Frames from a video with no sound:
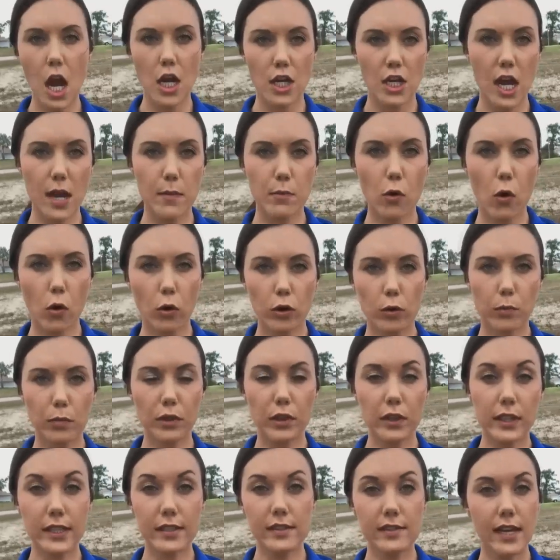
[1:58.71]
Cape Coral
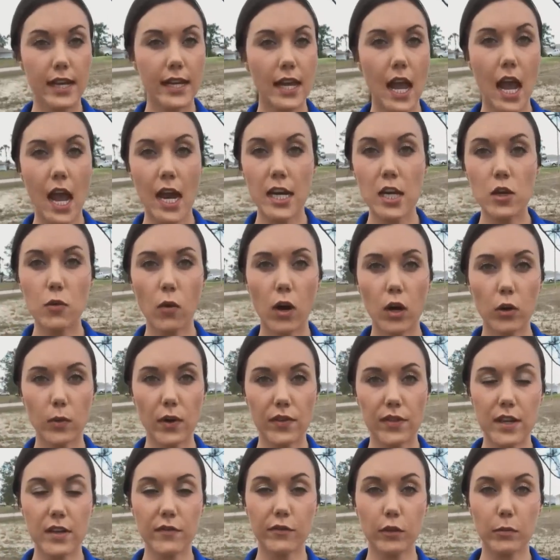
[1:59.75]
police say anyone
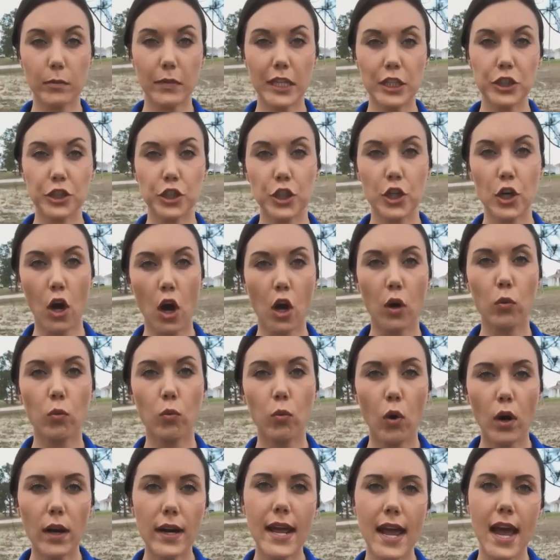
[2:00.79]
with information
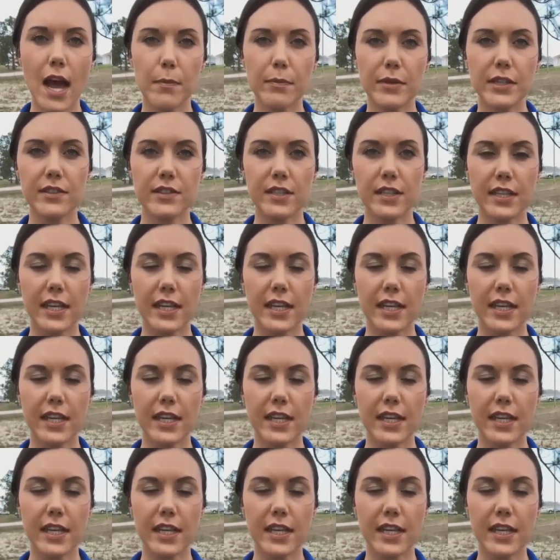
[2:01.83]
on what happened to